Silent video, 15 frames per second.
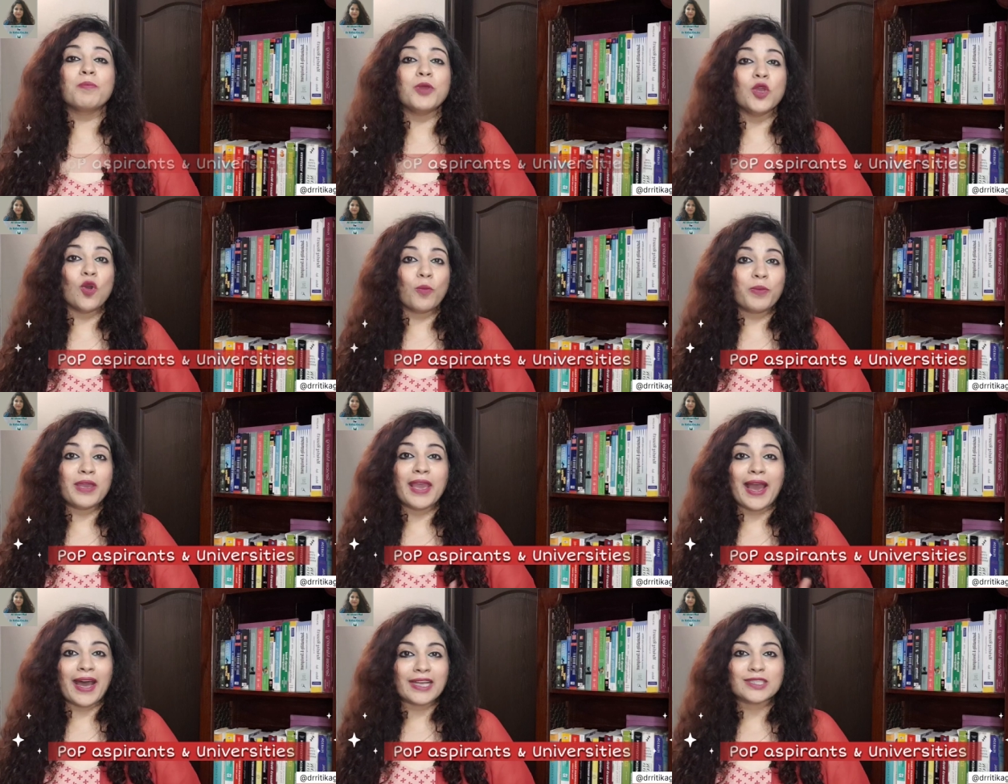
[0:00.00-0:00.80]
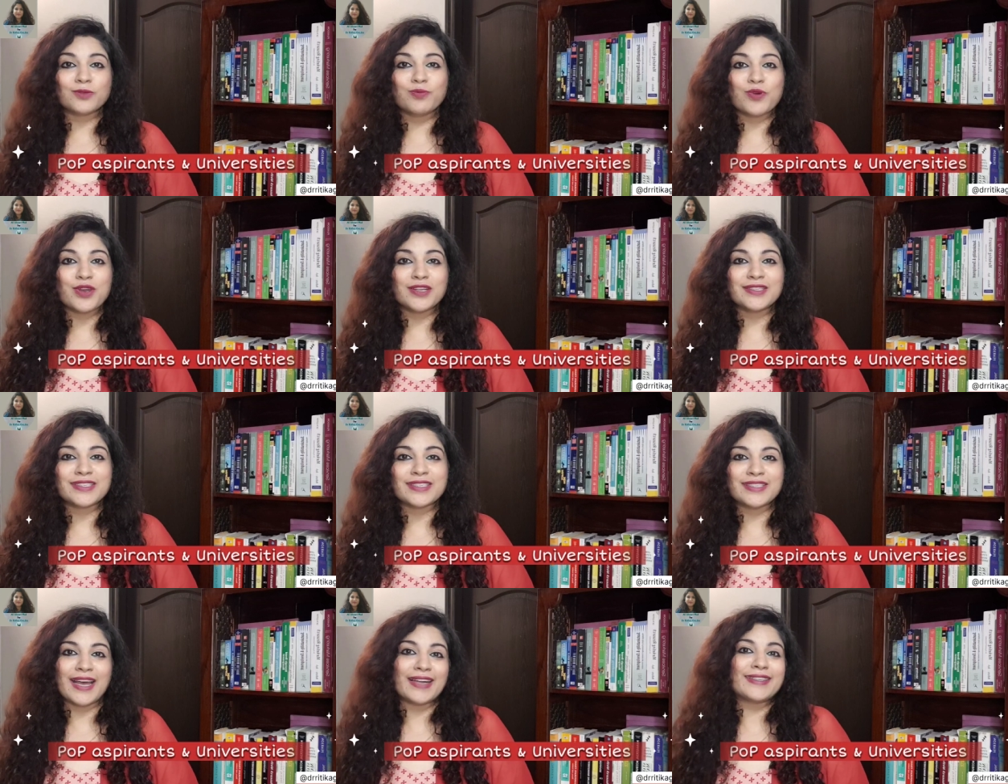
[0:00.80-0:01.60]
POP
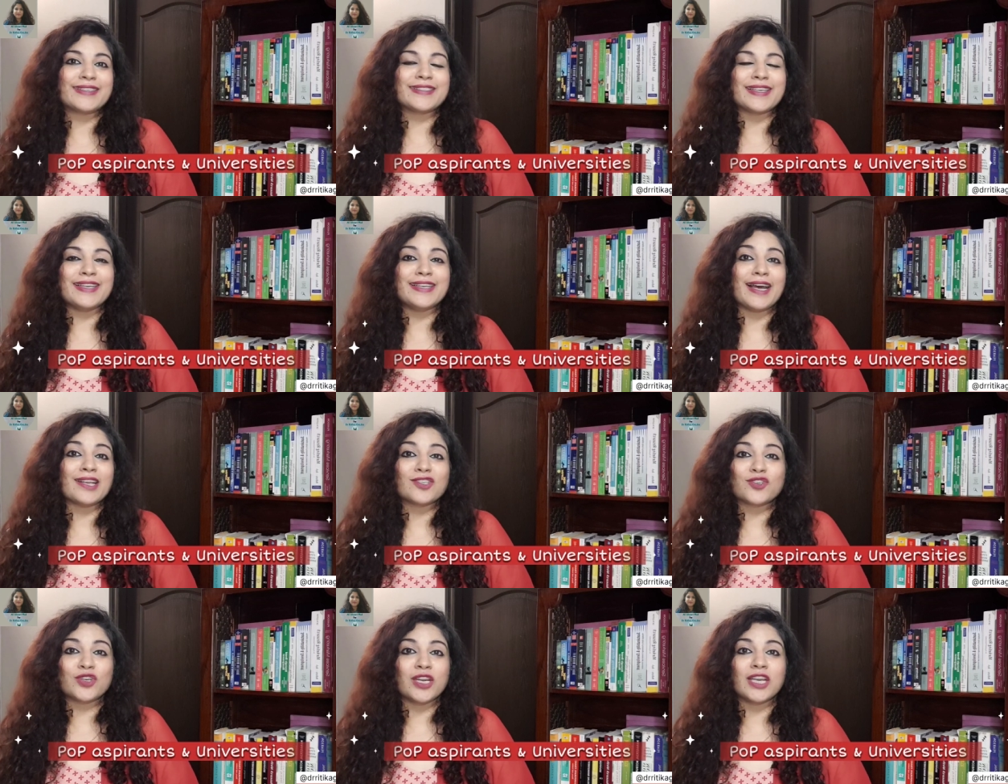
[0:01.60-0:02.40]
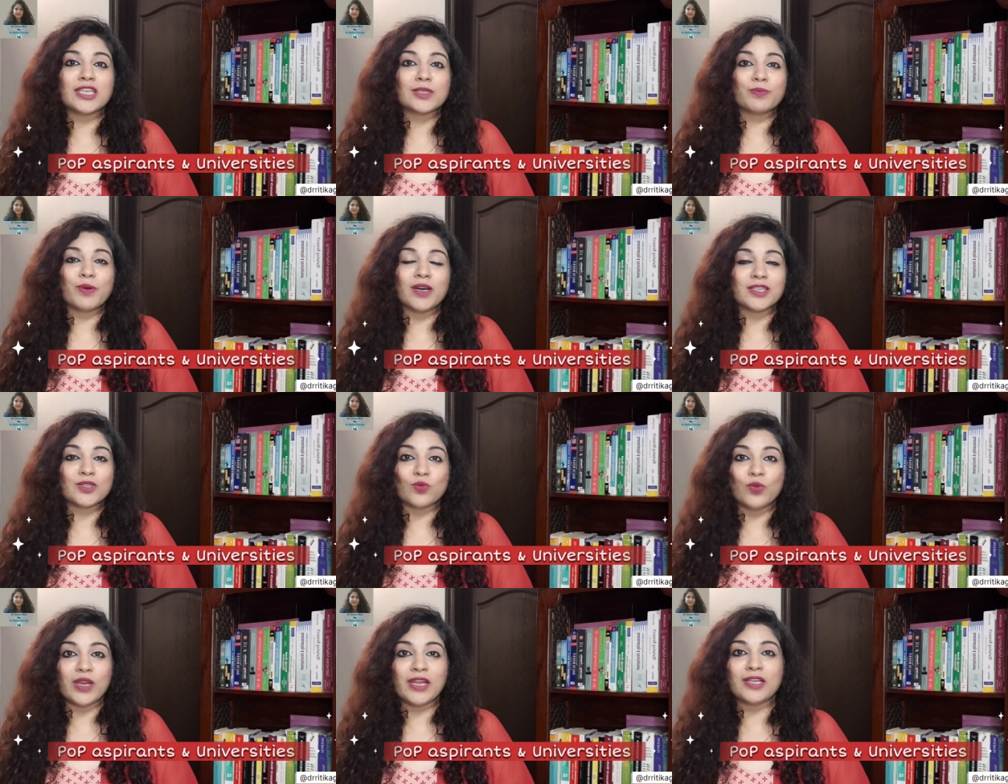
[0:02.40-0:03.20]
aspirants, that is industry
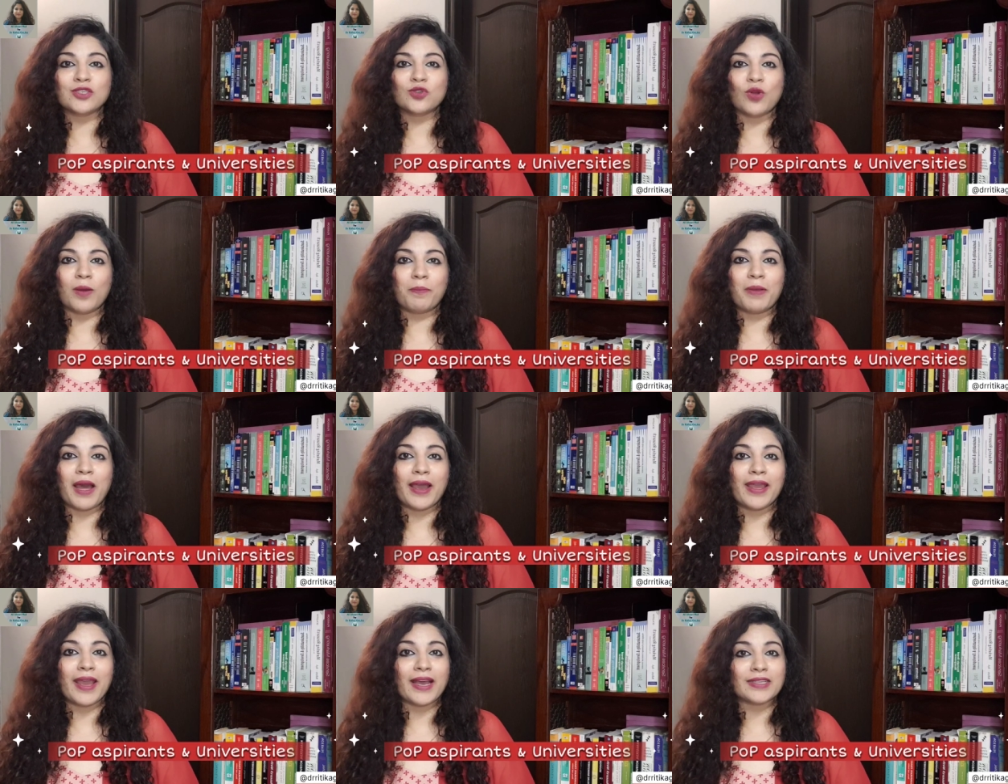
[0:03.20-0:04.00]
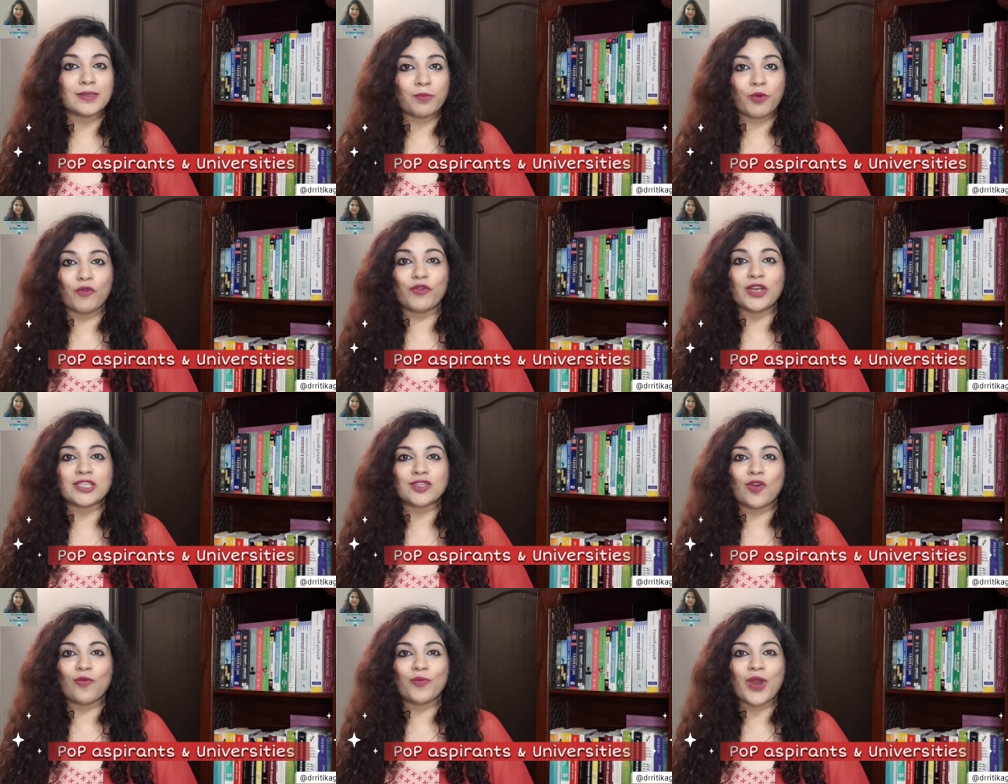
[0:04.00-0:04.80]
experts willing to apply as a
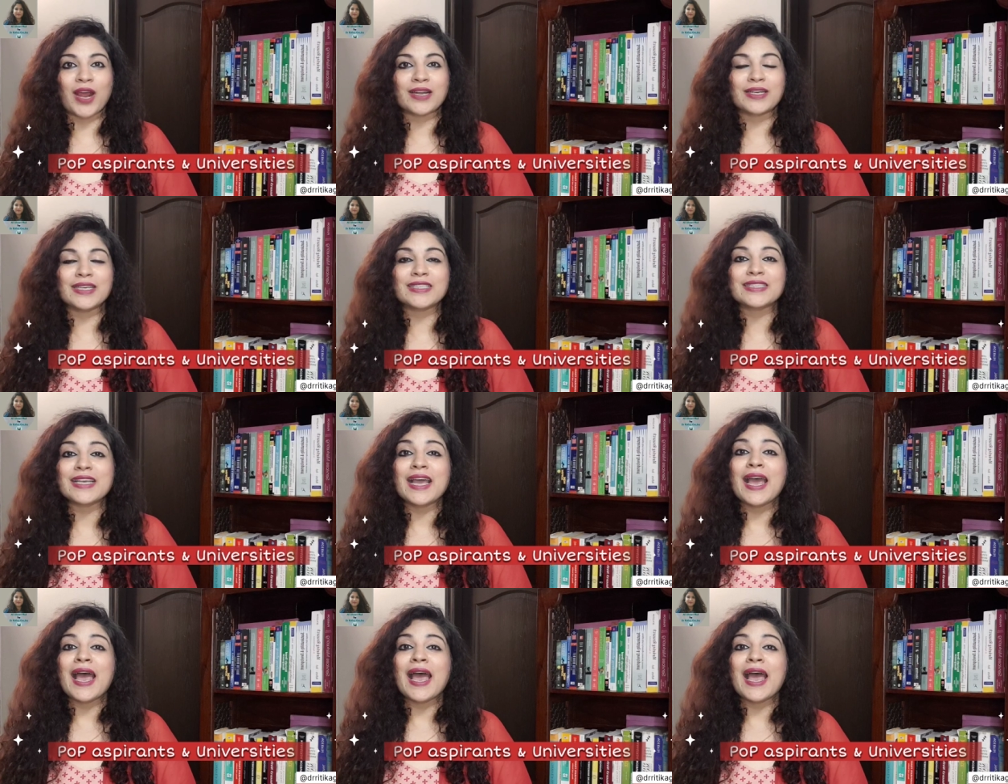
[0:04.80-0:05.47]
professor of practice